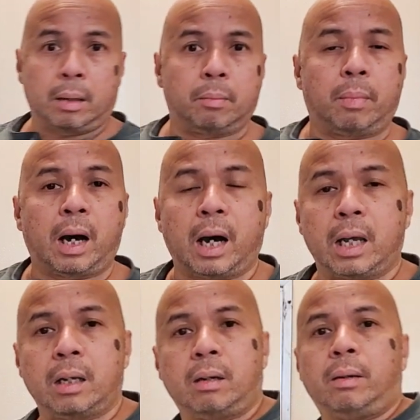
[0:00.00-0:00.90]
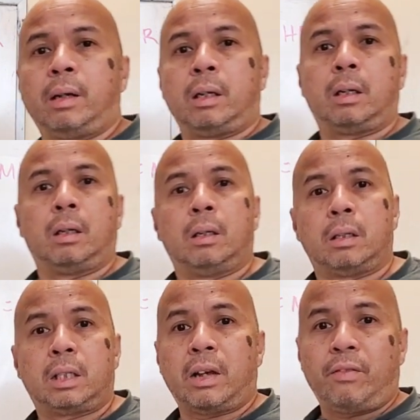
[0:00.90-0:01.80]
it by
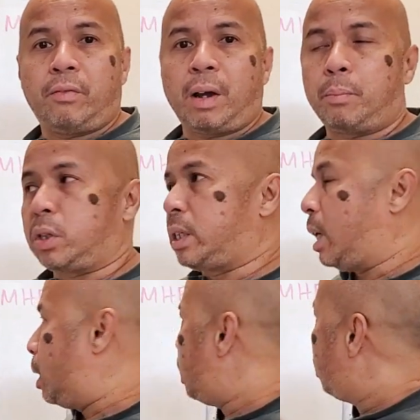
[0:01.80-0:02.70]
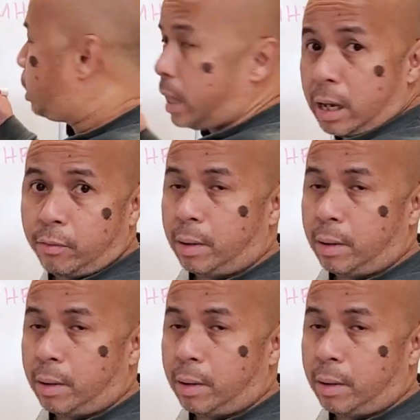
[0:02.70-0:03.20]
75% to